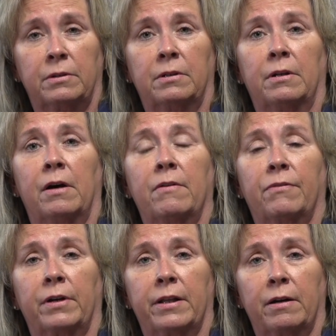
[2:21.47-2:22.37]
And
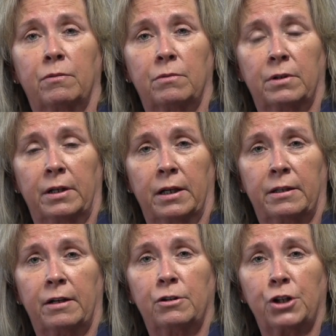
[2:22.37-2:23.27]
hopefully they'll get
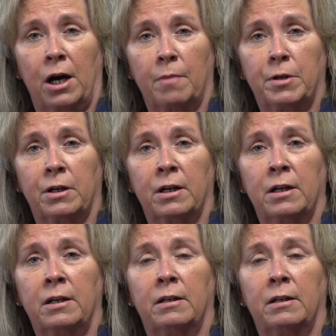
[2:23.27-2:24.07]
their job done.